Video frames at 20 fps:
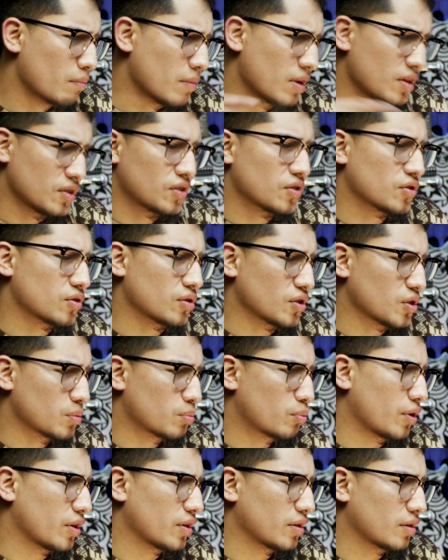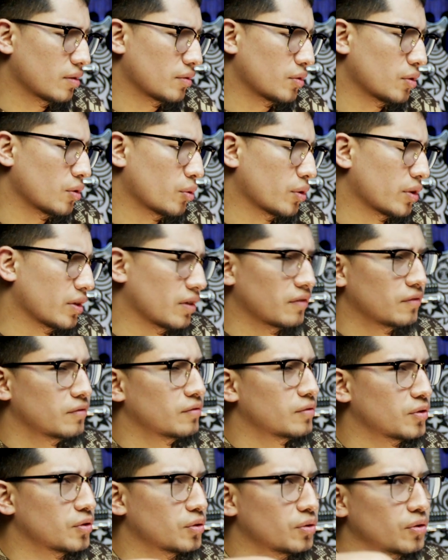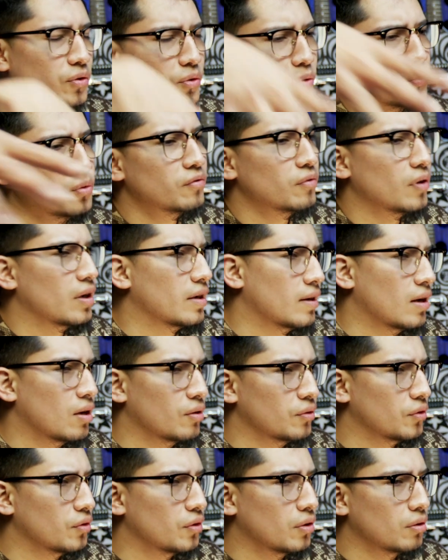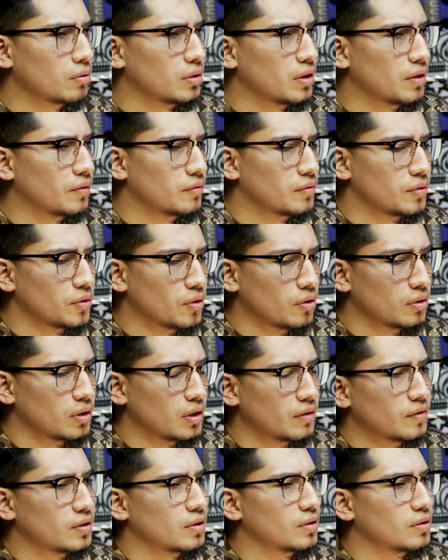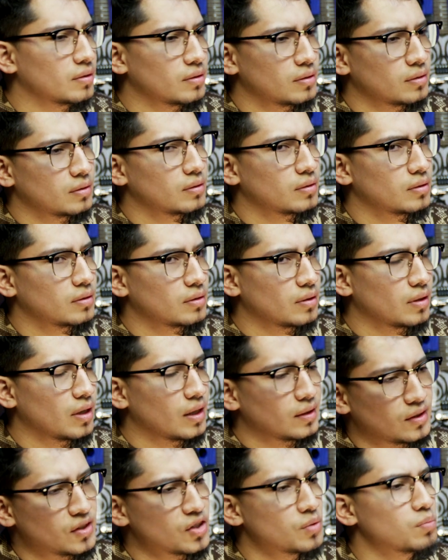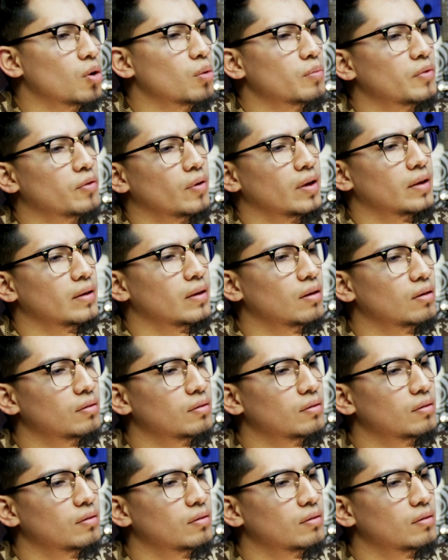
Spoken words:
message does Prayah, you know, give to the youth right now, living at this moment right